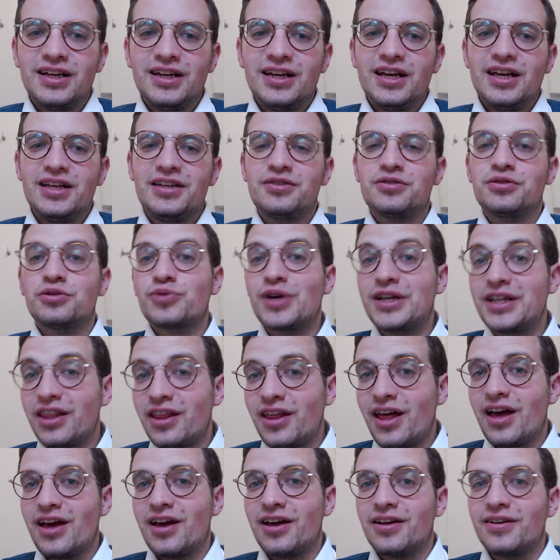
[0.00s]
It is already
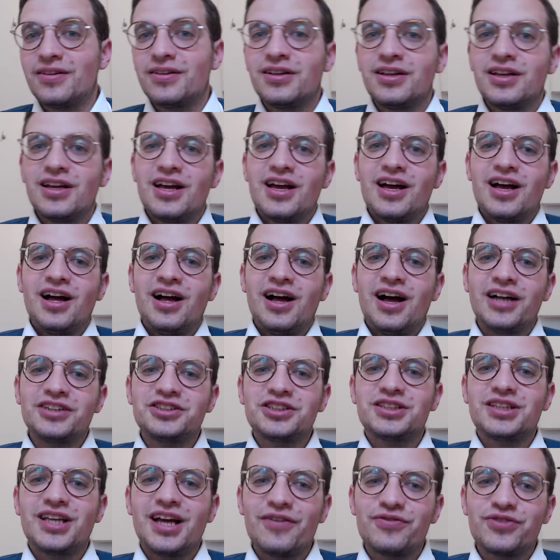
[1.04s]
there. I
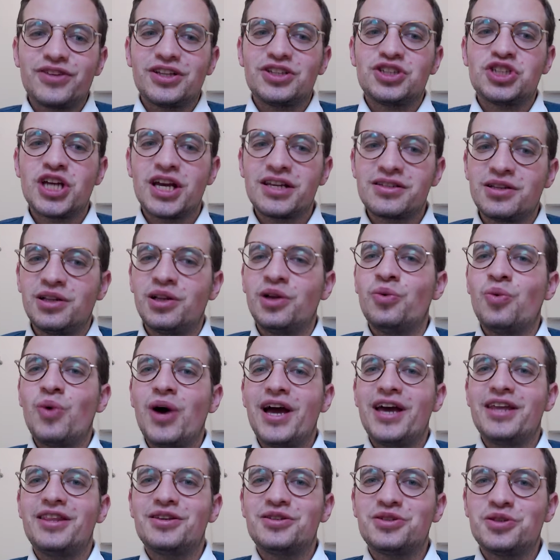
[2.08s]
just have to chisel
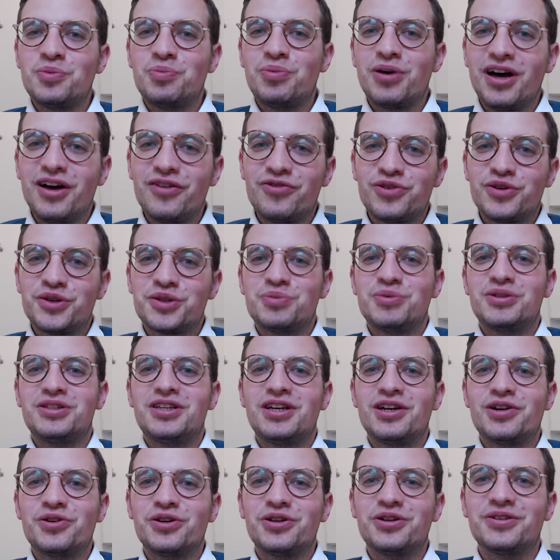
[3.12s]
away the superfluous
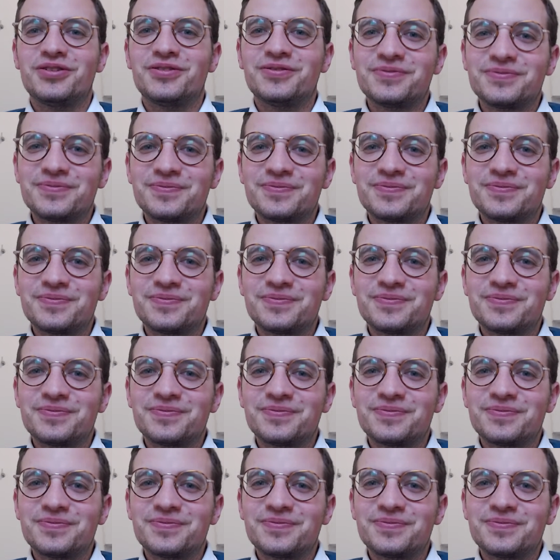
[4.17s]
material."